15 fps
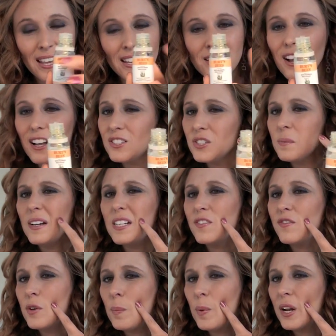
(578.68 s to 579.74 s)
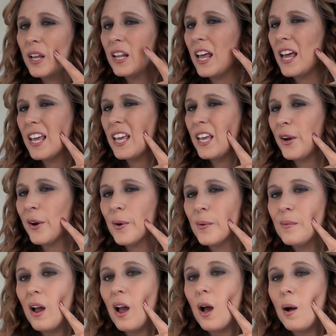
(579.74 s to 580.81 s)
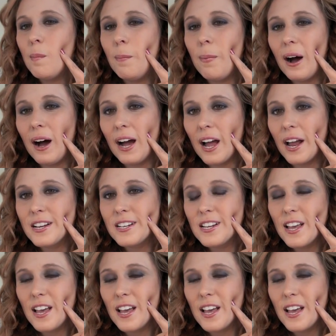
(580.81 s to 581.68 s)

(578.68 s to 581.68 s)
Not so much if you put it like here, but